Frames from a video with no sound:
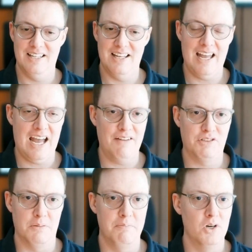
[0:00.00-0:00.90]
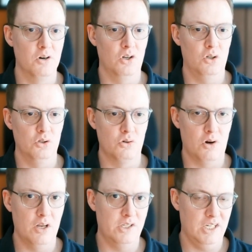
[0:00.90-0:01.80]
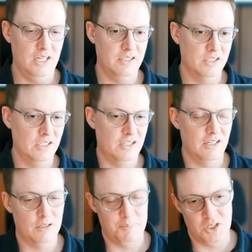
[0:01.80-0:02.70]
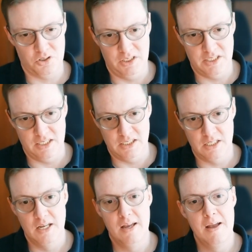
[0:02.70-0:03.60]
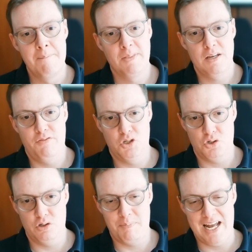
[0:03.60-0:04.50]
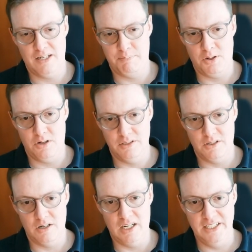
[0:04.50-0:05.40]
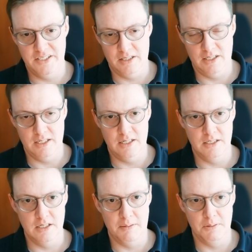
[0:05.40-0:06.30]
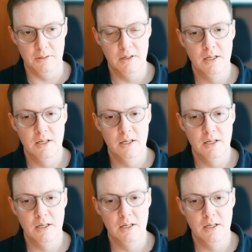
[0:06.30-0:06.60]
have some miracle draw chances, especially since Fischer's passed pawns are isolated and doubled.